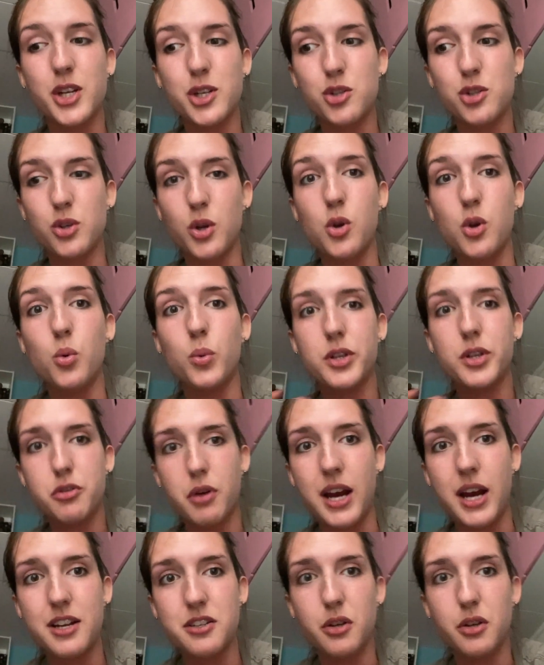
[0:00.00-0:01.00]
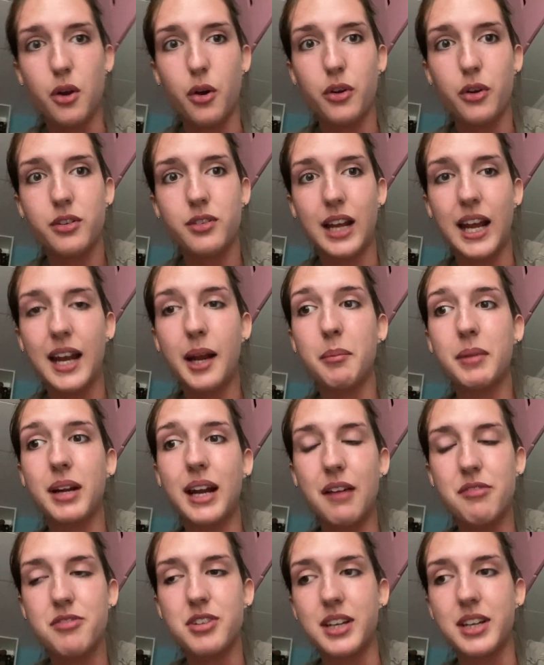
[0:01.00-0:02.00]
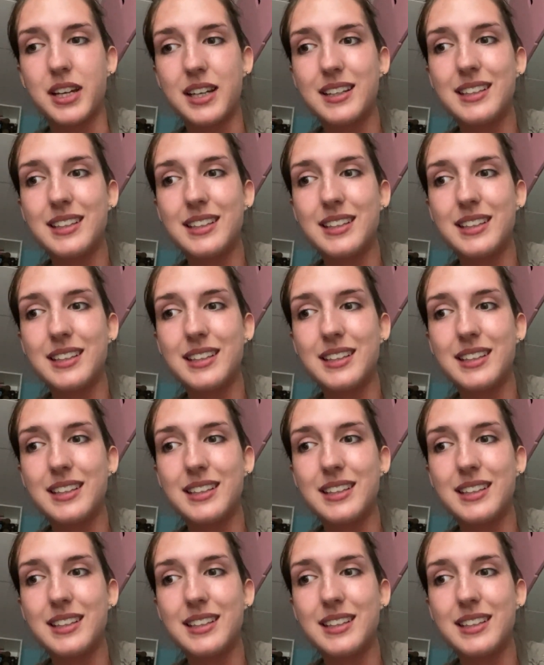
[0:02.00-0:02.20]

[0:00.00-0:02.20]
suit with trainers on and i'm gonna have to